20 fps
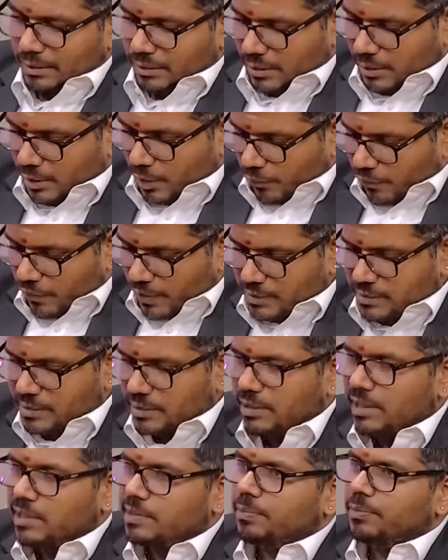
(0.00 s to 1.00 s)
The difference
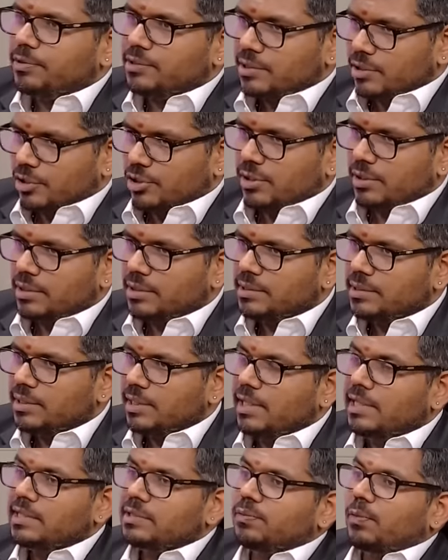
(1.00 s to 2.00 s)
in these positions
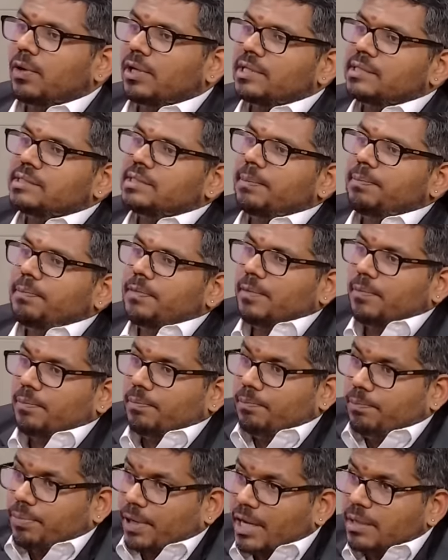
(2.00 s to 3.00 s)
is what is the
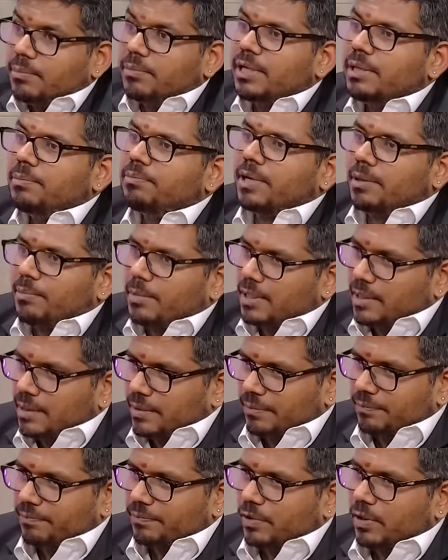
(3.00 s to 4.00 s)
primary
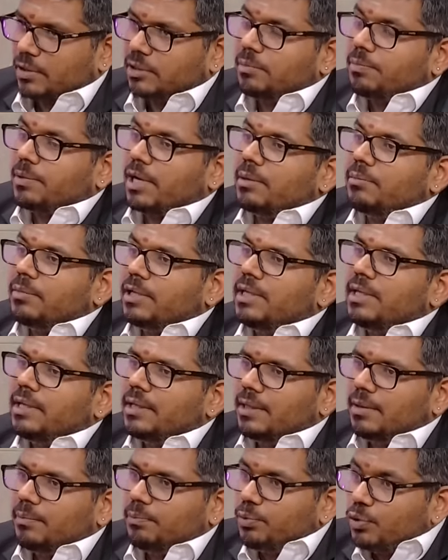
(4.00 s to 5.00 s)
Pramana. Or the
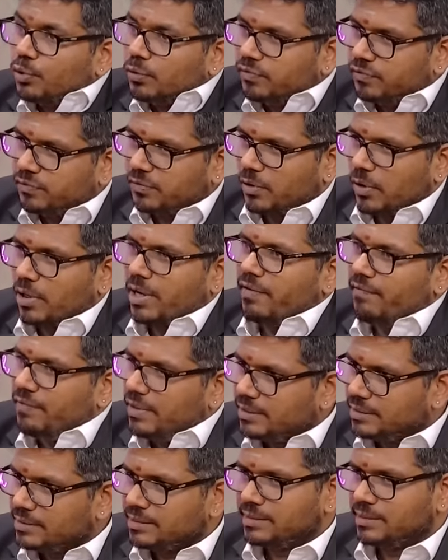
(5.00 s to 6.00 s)
primary proof or
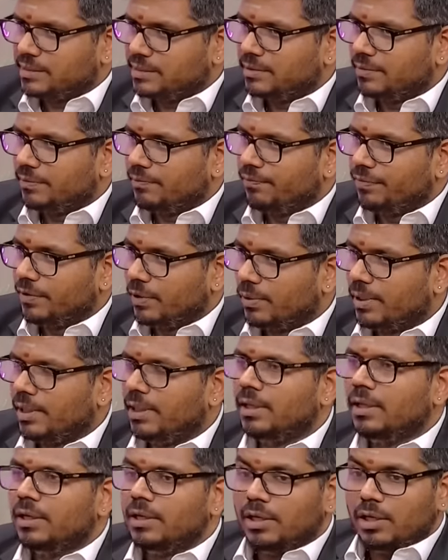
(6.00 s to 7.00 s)
evidence.
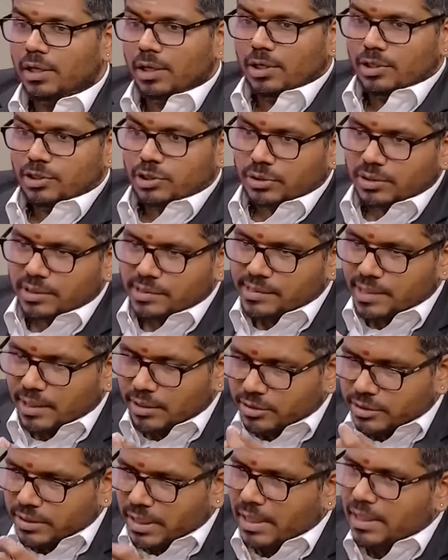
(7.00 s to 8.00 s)
Okay? So the
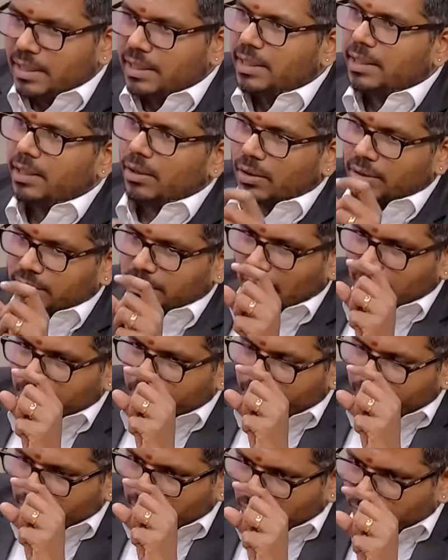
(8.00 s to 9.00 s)
centrality or
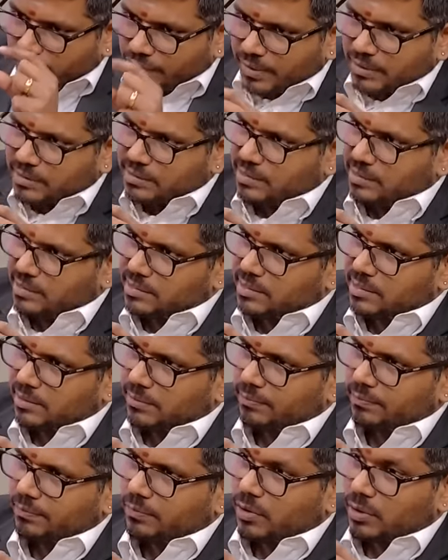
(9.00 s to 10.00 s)
that particular faith
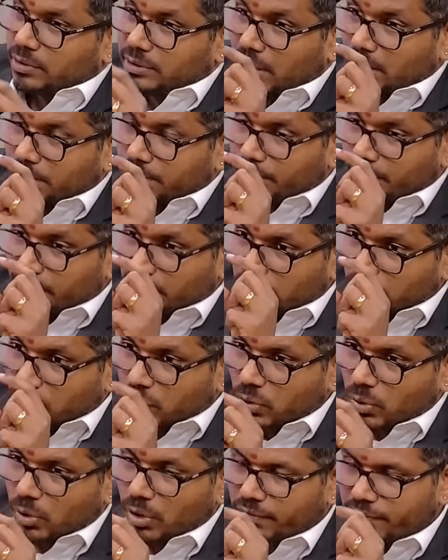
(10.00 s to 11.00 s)
system or that particular
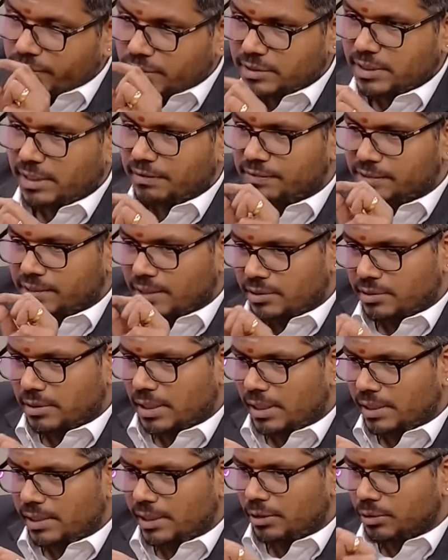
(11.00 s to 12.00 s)
core which gives
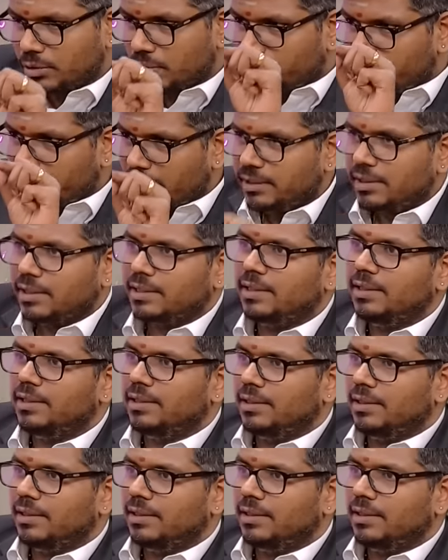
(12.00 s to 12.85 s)
centrality to the Vedic